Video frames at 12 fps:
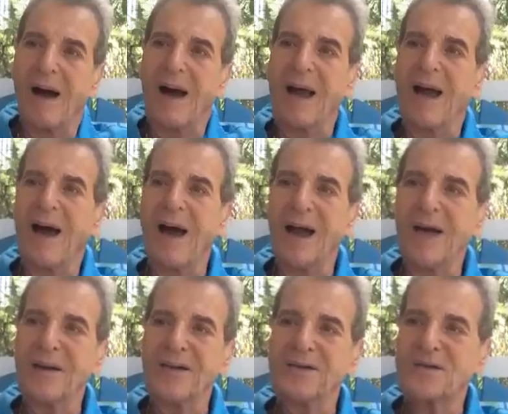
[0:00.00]
Hi,
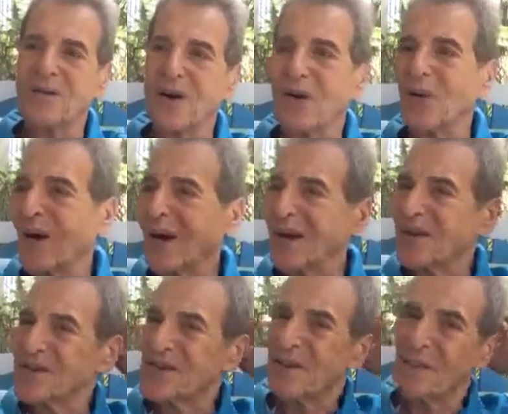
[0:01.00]
it's Joey
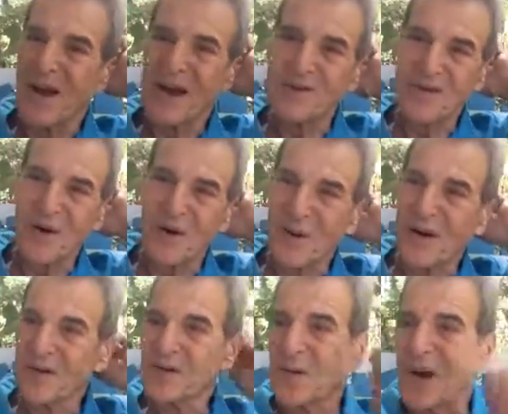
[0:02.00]
Reynolds and my Joey
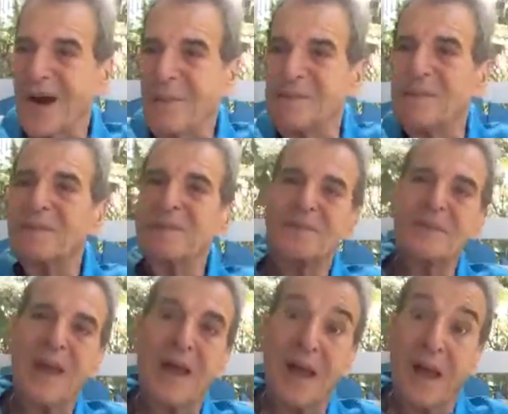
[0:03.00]
Reynolds rap.
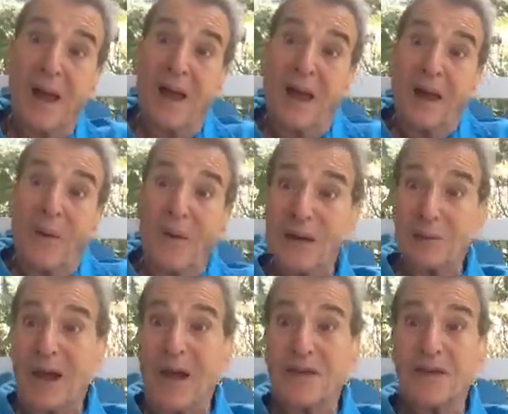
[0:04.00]
Well, the
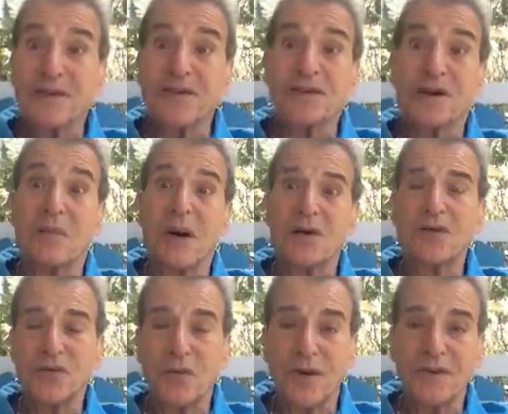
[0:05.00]
bad news is Omar
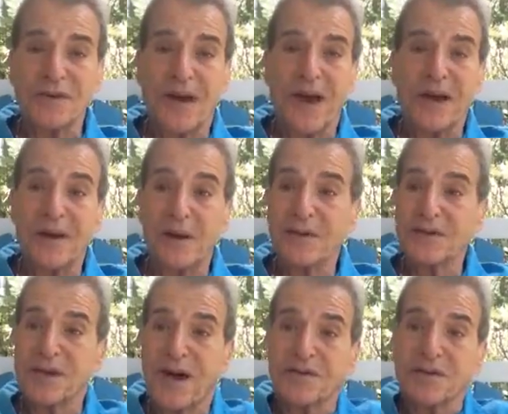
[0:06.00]
Sharif died. He was
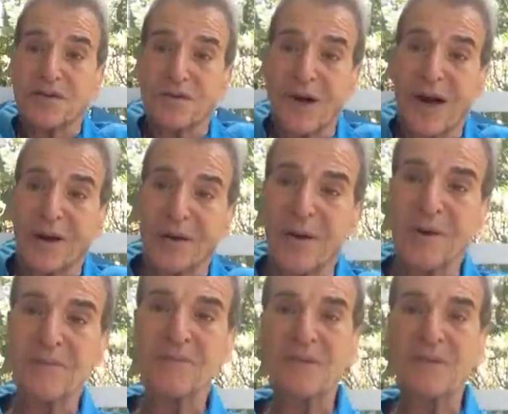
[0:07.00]
Dr. Zhivago.